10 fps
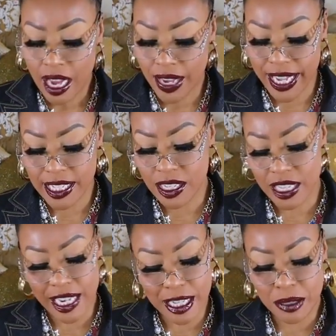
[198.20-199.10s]
Okay, so the
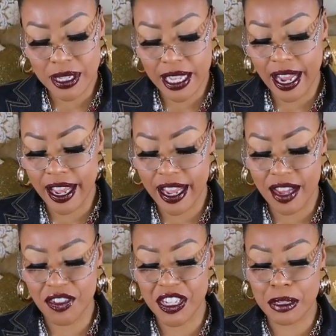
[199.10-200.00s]
next one that I
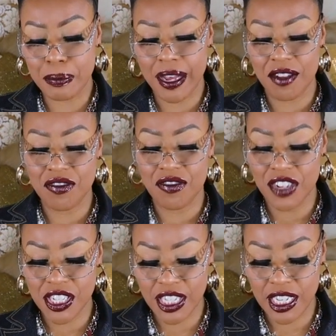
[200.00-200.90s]
have is by
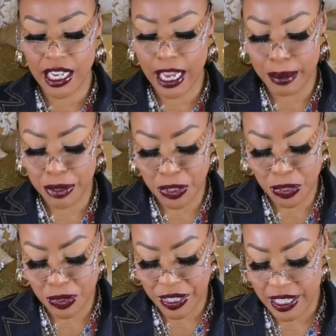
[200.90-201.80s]
Vichy
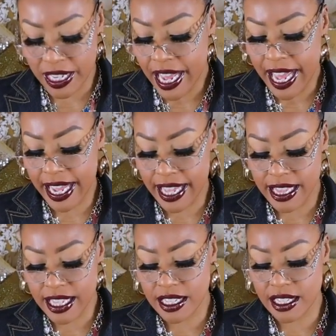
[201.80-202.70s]
Laboratory and
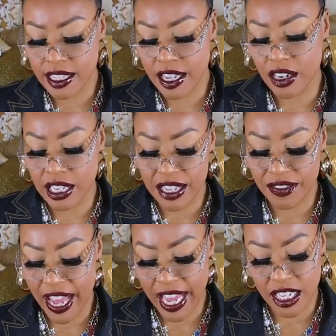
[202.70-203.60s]
this is their
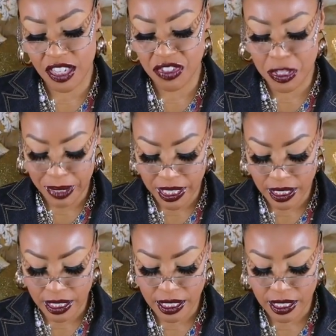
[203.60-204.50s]
LiftActiv
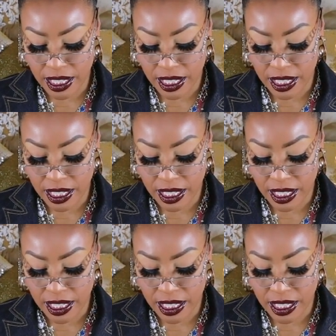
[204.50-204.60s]
Specialist.